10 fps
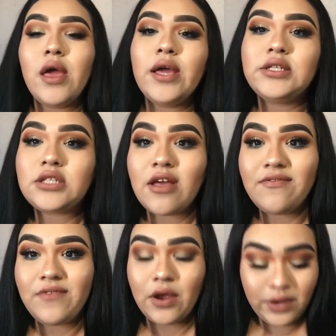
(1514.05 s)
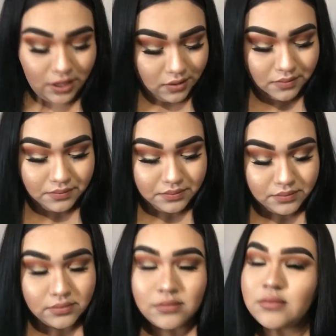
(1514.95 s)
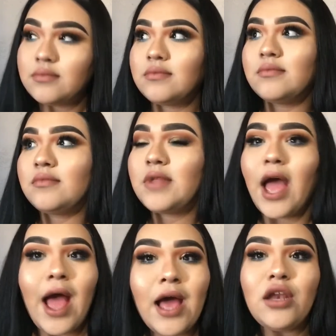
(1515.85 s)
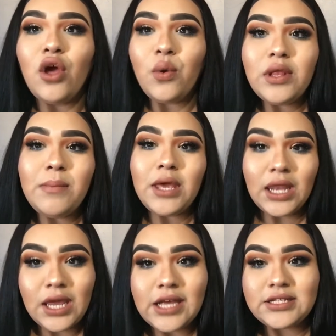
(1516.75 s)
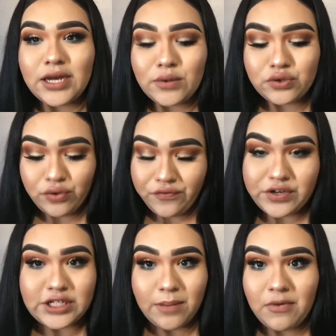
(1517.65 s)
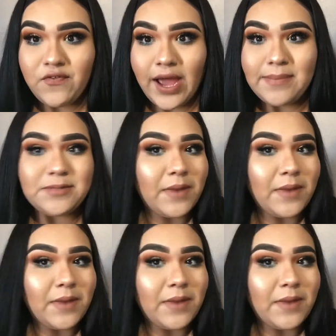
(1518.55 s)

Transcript: It's a very, I know in the beginning I said I was going for summer vibes,